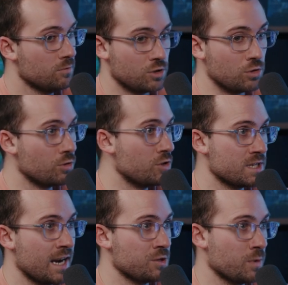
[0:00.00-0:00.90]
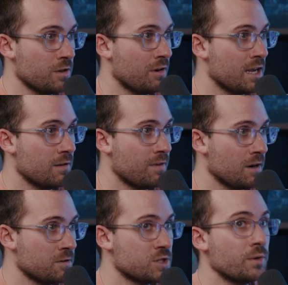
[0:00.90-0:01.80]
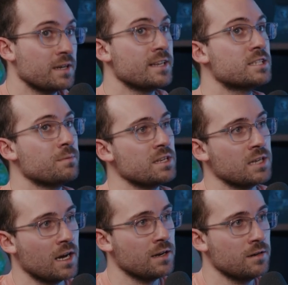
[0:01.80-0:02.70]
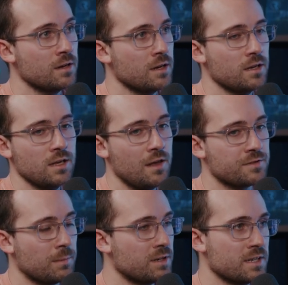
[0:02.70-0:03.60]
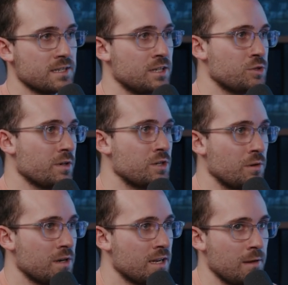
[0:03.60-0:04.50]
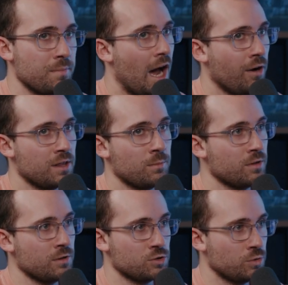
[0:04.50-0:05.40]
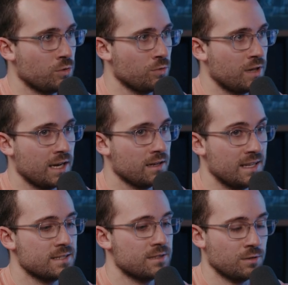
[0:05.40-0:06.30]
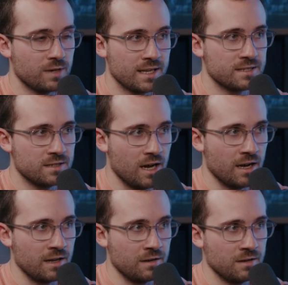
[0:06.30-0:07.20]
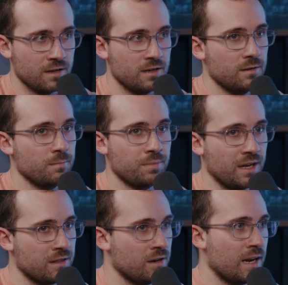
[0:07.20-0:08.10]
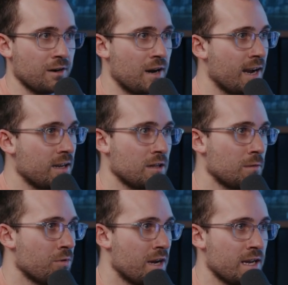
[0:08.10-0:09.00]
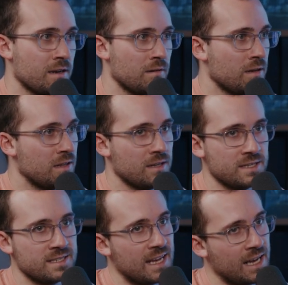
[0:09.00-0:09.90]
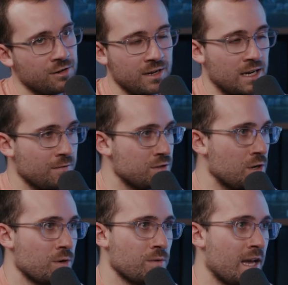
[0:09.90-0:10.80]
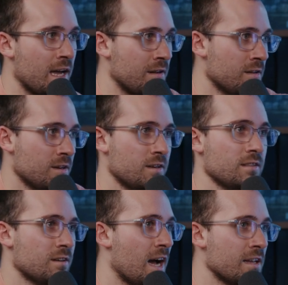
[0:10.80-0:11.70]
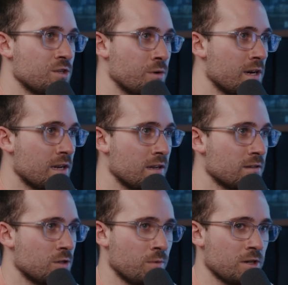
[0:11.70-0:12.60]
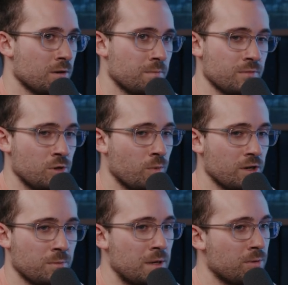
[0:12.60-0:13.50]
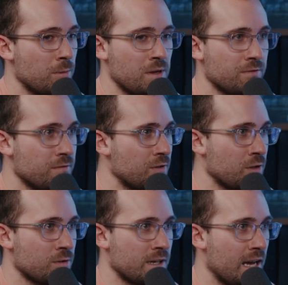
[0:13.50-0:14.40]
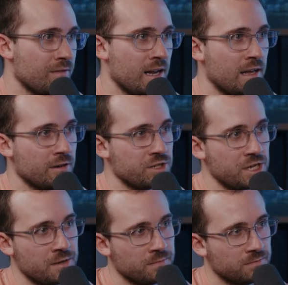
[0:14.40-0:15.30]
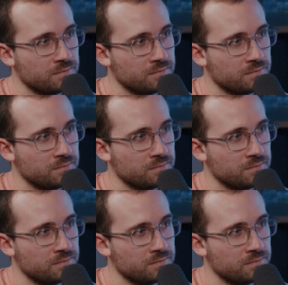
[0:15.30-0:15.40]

Google uses that as one of the ranking factors. So it needs to be done. If someone doesn't enjoy doing it, empower them with a tool that still gets done, but they're not racking their brain in this dead creative zone that they're not enjoying it. You want your people to be fulfilled and have that energy.